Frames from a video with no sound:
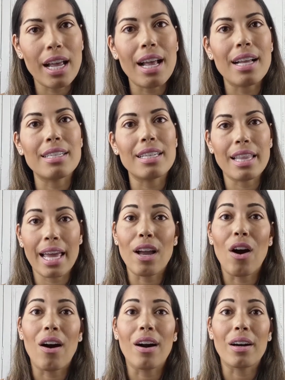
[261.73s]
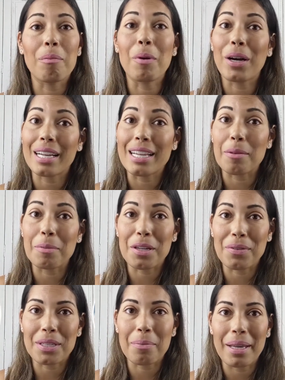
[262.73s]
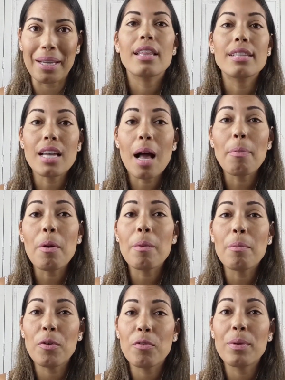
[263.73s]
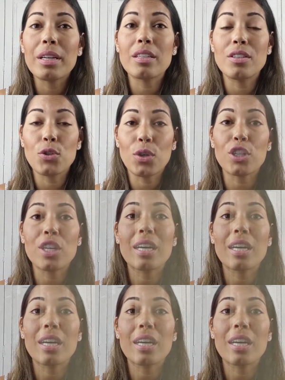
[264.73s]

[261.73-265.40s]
as they are marketing themselves to be. The top home improvement construction